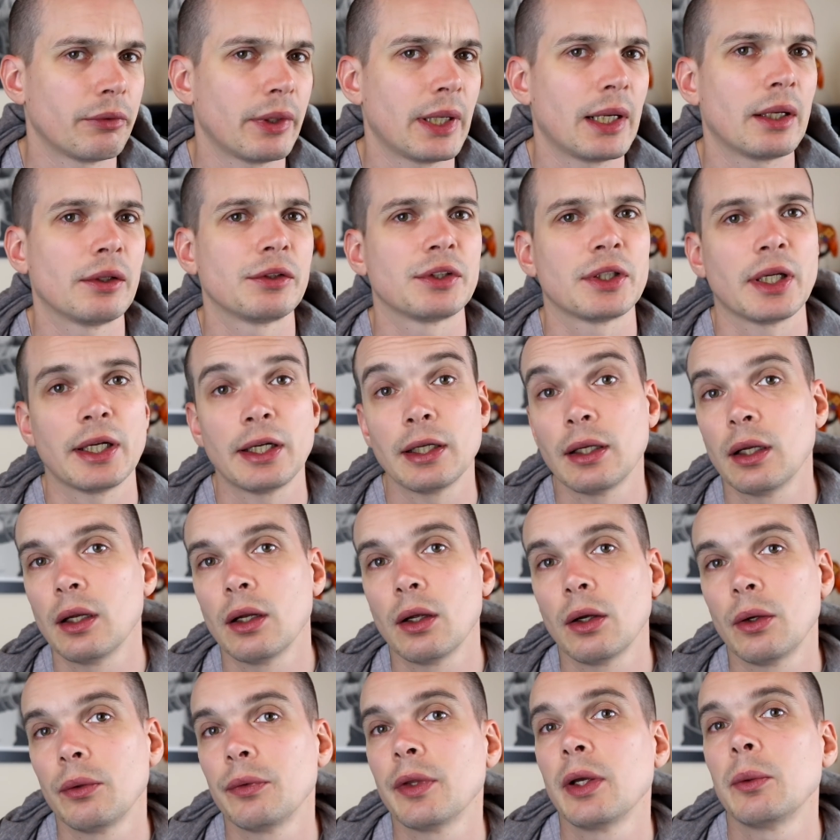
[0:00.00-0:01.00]
around, said
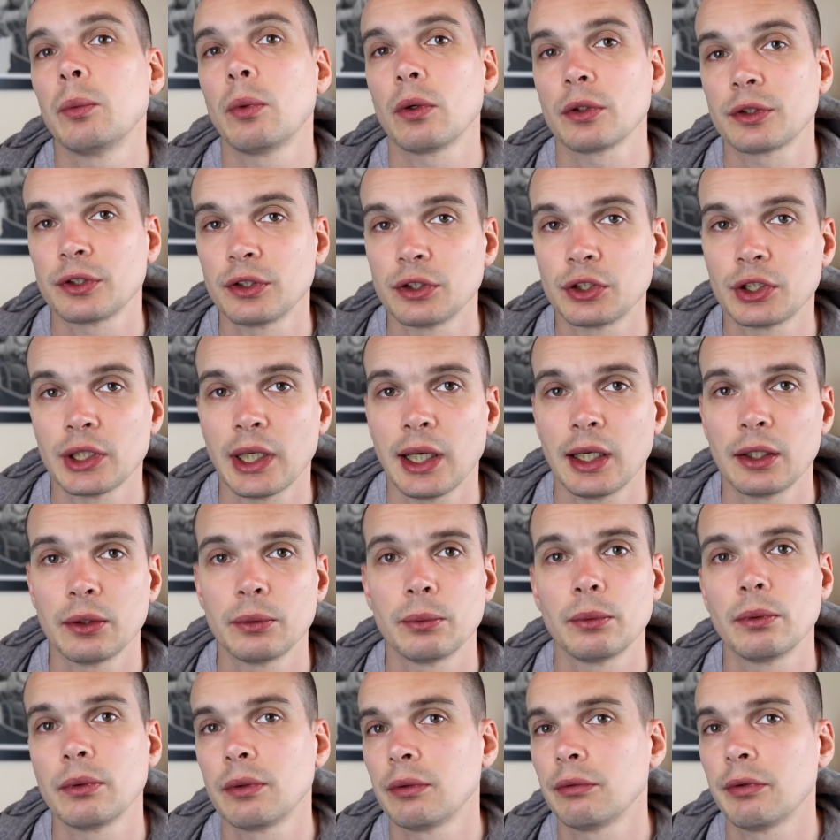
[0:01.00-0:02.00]
hello. They watched the channel,
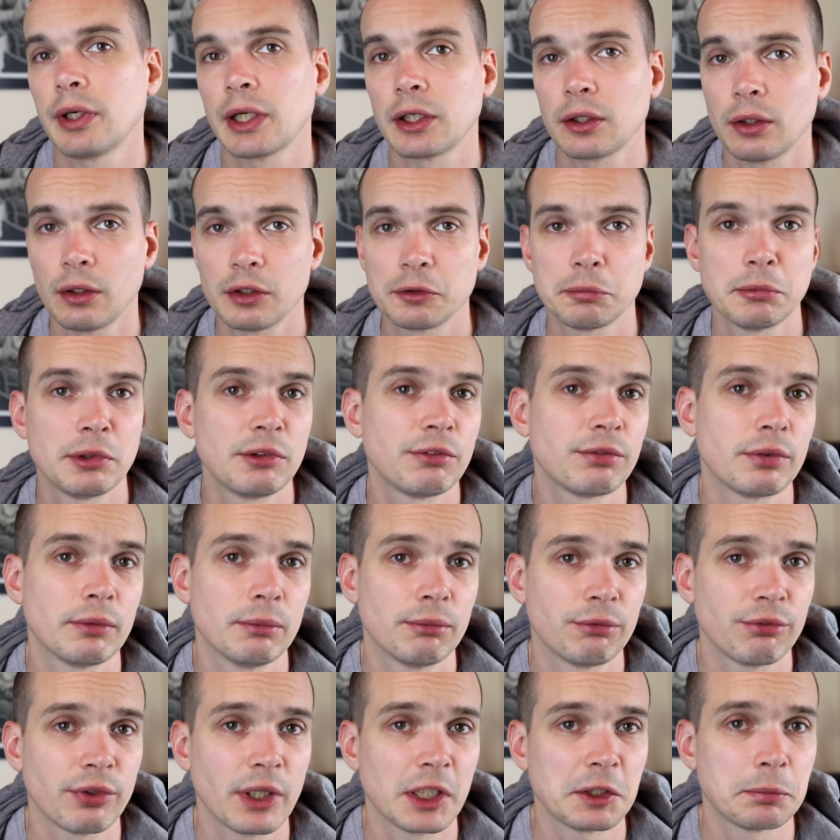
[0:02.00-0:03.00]
or they recognised me
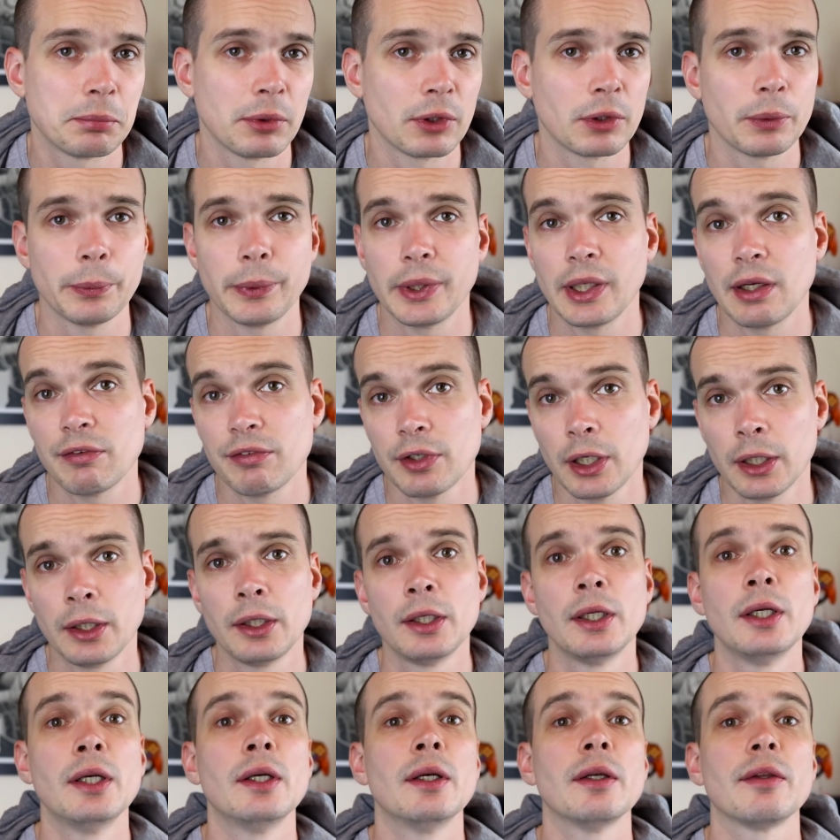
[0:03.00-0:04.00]
from Facebook or whatever.
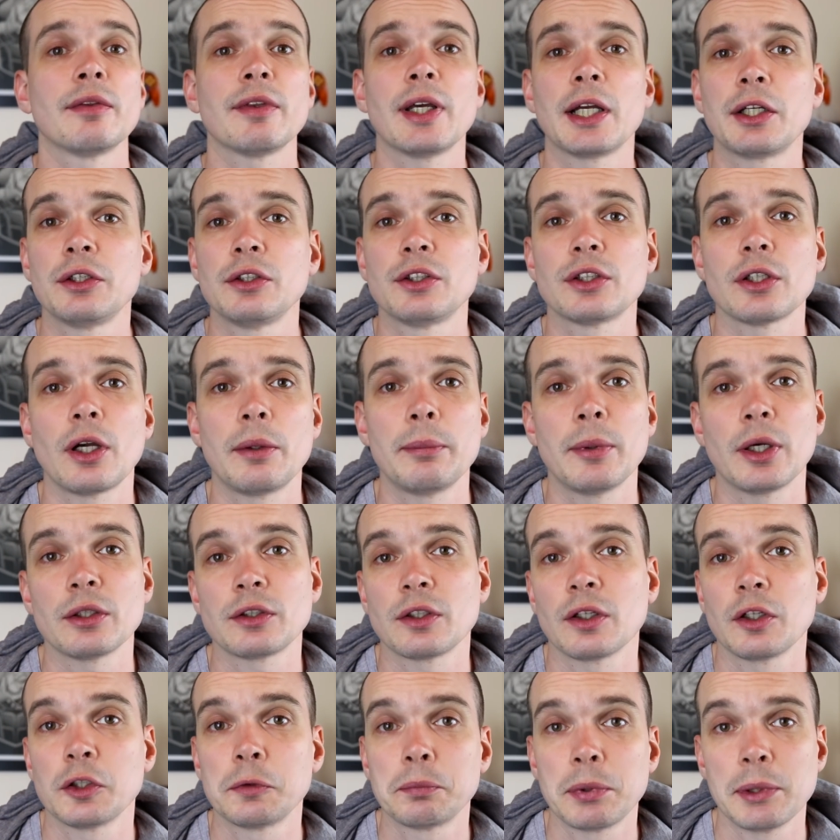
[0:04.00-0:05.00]
Thank you so
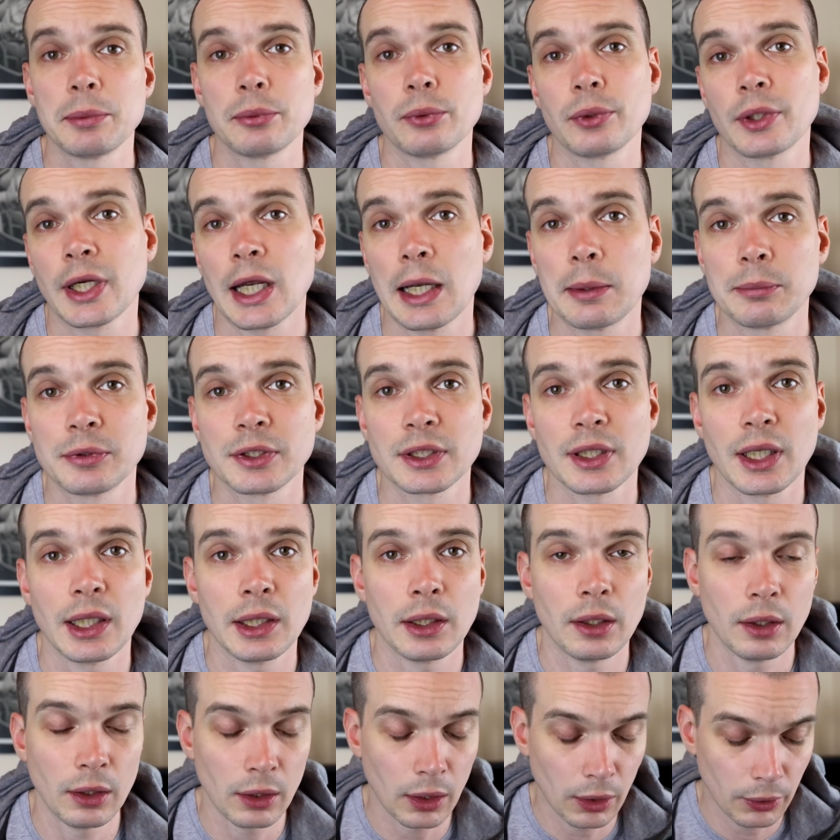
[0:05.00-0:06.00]
much to those people who came to say
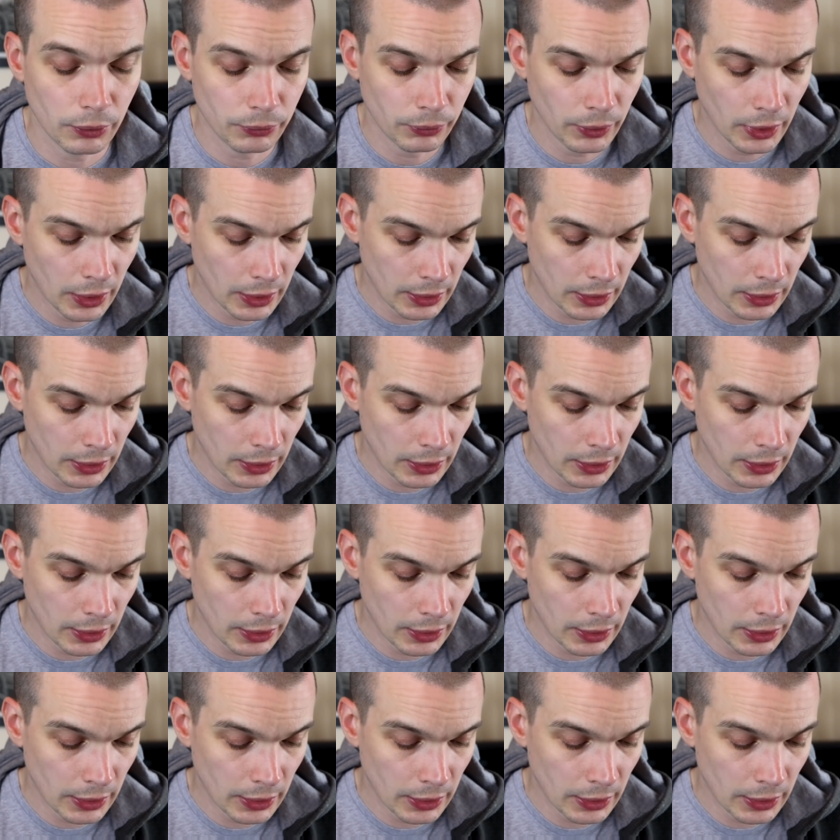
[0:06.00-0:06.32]
hello.